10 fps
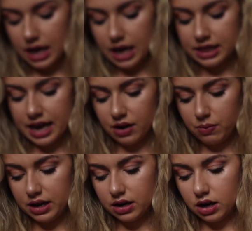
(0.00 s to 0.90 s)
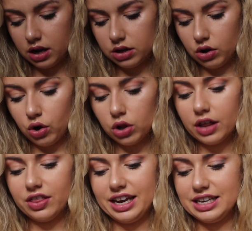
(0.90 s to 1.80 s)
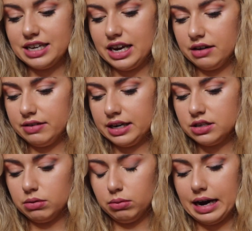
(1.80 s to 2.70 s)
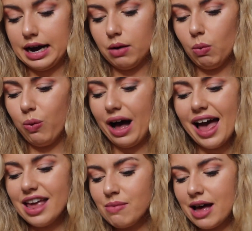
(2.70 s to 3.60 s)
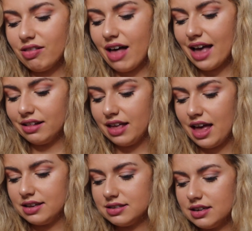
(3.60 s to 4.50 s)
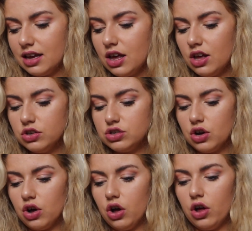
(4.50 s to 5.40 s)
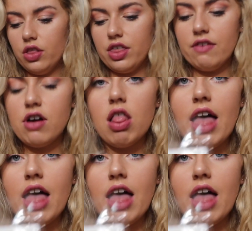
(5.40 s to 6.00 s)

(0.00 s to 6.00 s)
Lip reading: And then we got all these earrings. Wow, why am I like this? So they've got